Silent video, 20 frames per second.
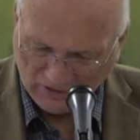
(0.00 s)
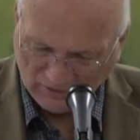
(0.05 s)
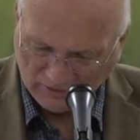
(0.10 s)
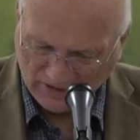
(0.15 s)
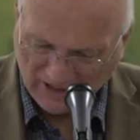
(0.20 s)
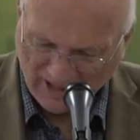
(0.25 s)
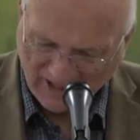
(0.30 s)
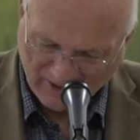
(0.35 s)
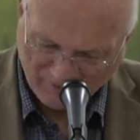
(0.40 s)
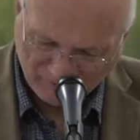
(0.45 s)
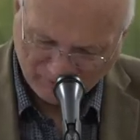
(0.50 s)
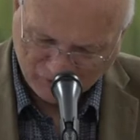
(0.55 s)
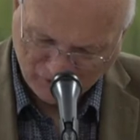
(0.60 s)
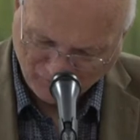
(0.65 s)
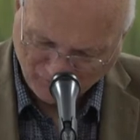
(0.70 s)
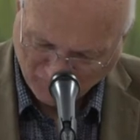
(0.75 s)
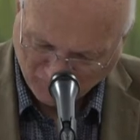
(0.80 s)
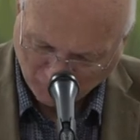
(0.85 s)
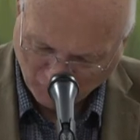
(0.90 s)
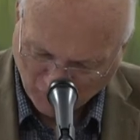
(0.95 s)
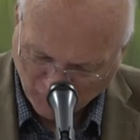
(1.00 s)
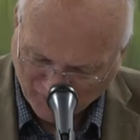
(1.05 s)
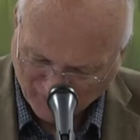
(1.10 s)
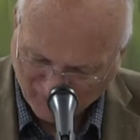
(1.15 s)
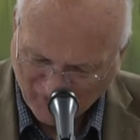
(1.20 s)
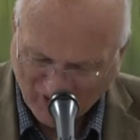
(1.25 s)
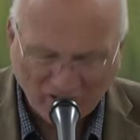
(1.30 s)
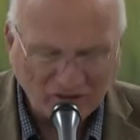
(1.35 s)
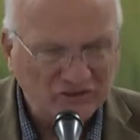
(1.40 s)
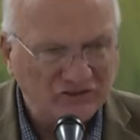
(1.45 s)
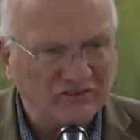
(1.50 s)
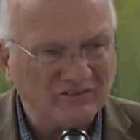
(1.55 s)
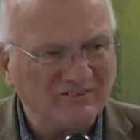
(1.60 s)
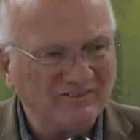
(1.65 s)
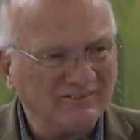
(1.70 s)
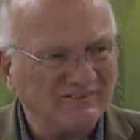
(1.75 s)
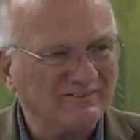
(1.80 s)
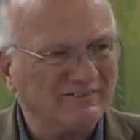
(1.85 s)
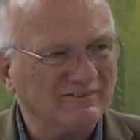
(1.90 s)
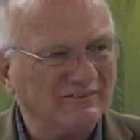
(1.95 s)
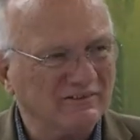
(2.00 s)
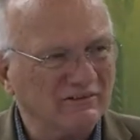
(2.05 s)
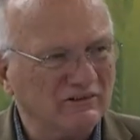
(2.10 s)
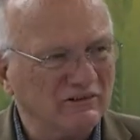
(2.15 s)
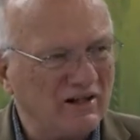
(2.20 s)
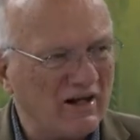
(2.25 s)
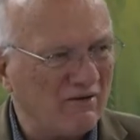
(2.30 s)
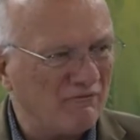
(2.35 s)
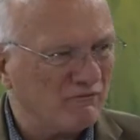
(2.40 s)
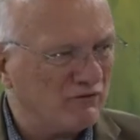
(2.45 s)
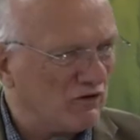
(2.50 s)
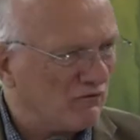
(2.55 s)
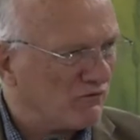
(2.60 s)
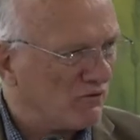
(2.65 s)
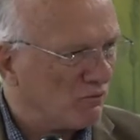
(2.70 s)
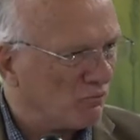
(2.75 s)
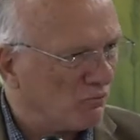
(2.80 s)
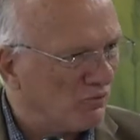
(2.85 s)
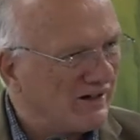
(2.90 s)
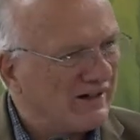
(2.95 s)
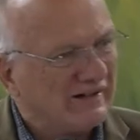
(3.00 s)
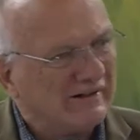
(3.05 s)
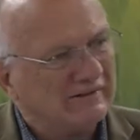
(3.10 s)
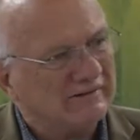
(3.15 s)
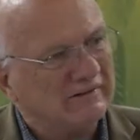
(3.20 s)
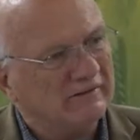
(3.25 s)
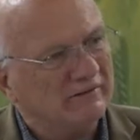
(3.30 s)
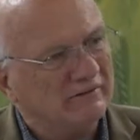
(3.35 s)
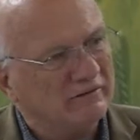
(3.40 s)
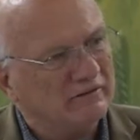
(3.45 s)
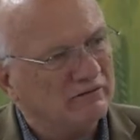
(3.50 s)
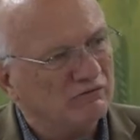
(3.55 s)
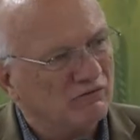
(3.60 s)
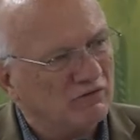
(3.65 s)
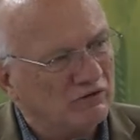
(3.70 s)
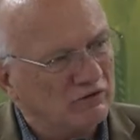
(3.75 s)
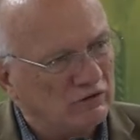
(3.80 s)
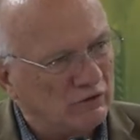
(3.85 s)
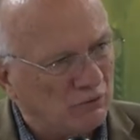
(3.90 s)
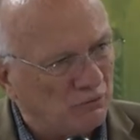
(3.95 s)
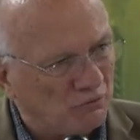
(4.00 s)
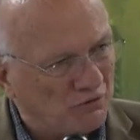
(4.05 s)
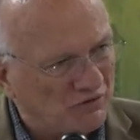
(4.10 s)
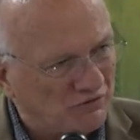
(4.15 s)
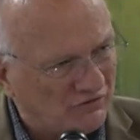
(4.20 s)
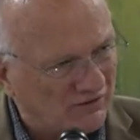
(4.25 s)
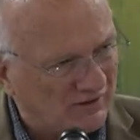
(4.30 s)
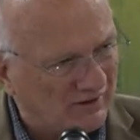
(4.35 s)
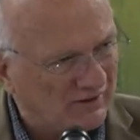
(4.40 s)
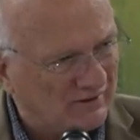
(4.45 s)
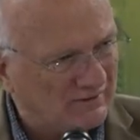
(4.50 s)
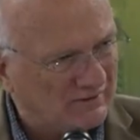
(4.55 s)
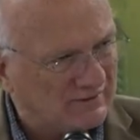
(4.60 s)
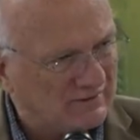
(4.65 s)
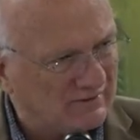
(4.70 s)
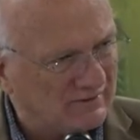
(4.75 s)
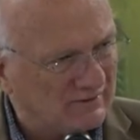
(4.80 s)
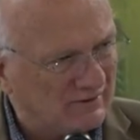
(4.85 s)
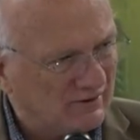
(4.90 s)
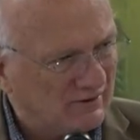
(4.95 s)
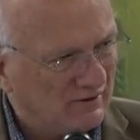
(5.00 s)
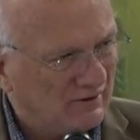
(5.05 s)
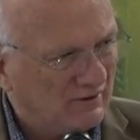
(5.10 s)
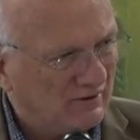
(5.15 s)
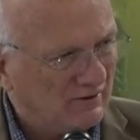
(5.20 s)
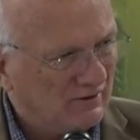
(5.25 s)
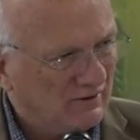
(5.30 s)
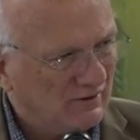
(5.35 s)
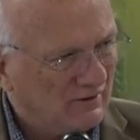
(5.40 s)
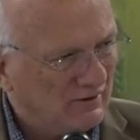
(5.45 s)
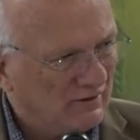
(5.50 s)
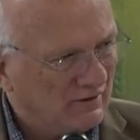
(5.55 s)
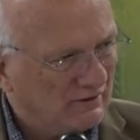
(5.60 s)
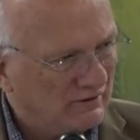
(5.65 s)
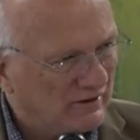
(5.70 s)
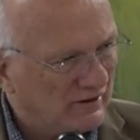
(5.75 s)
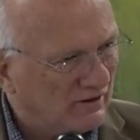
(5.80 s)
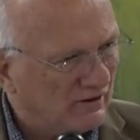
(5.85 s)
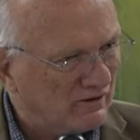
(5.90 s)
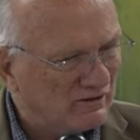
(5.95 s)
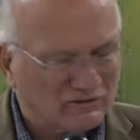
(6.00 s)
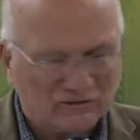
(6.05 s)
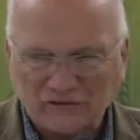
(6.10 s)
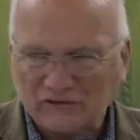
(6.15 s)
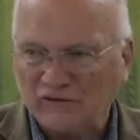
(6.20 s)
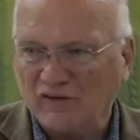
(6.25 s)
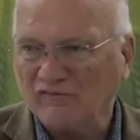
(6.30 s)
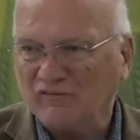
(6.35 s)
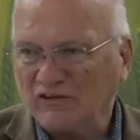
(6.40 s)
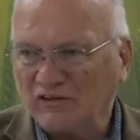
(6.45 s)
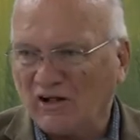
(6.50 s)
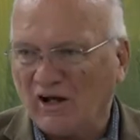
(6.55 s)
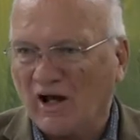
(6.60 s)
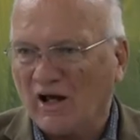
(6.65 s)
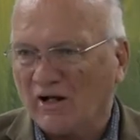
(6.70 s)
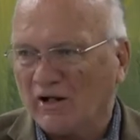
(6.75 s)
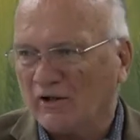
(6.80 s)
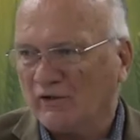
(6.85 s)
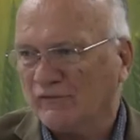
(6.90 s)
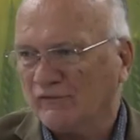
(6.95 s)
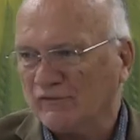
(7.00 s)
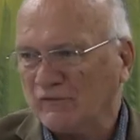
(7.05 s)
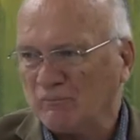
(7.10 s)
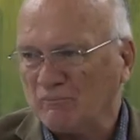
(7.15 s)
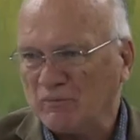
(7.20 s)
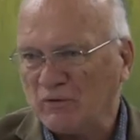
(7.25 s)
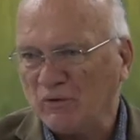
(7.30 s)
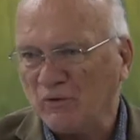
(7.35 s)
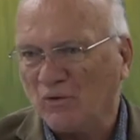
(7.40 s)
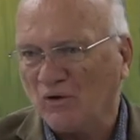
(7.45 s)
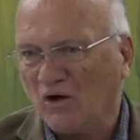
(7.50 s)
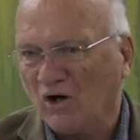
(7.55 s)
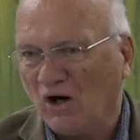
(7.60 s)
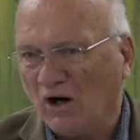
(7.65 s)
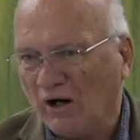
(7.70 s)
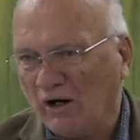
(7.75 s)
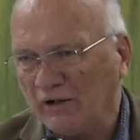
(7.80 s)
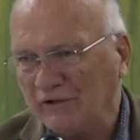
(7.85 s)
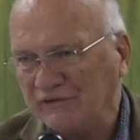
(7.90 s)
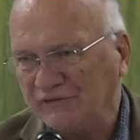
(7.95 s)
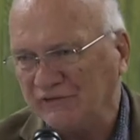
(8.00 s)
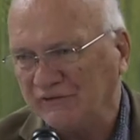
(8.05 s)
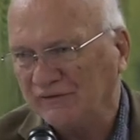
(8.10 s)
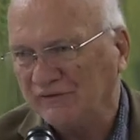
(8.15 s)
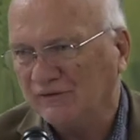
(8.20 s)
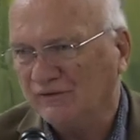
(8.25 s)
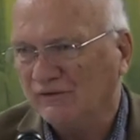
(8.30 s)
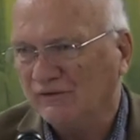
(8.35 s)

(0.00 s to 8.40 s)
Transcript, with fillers: They have different motivations, they have different reasons for doing things. They don't serve God out of a pure heart.